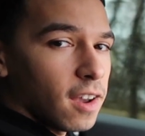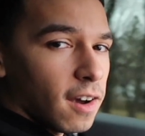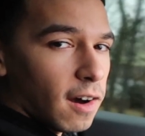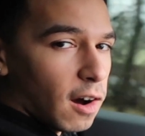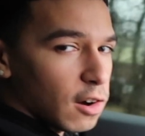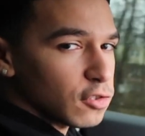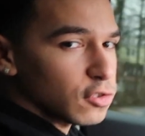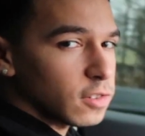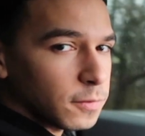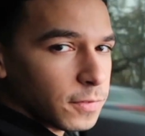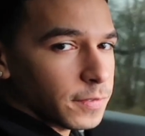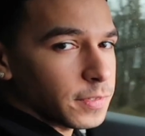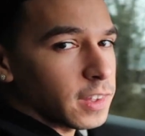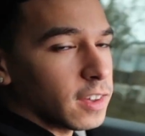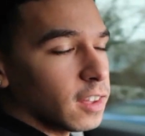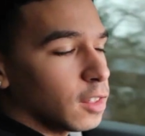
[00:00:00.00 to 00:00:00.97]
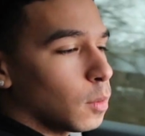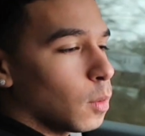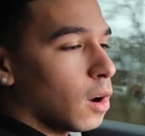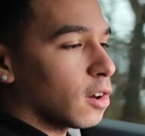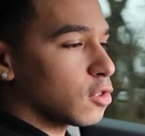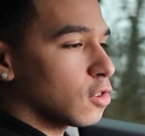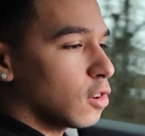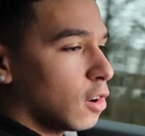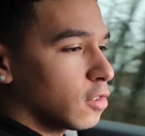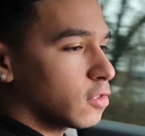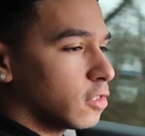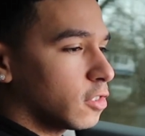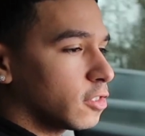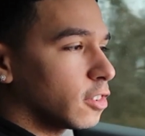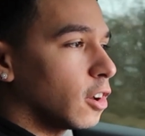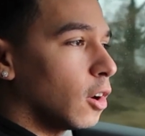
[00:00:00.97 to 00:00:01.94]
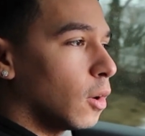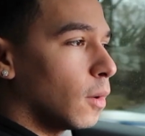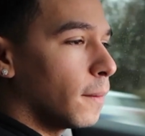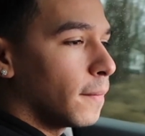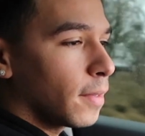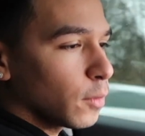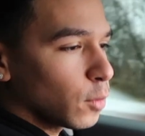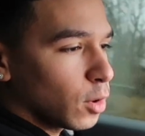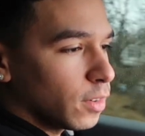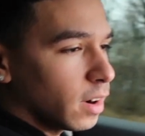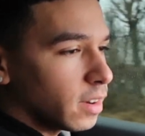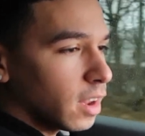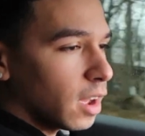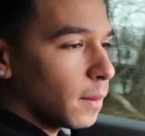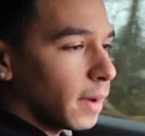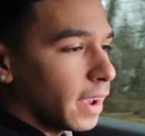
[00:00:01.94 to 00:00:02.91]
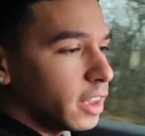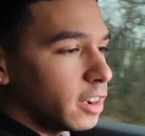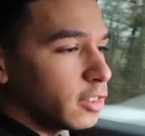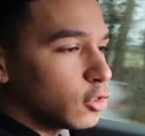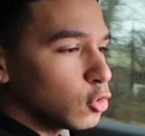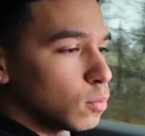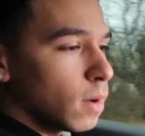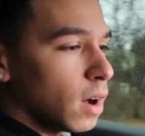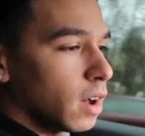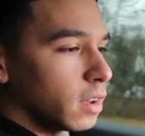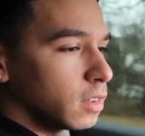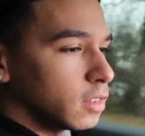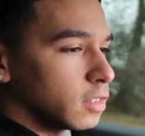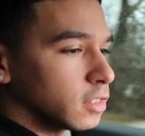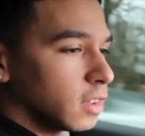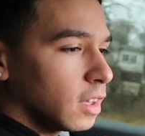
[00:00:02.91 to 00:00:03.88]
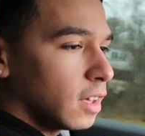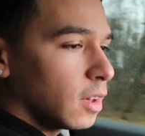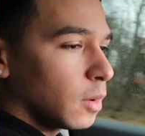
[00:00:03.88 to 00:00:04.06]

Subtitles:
150 kilowatt charger. So we're right now at 82 miles.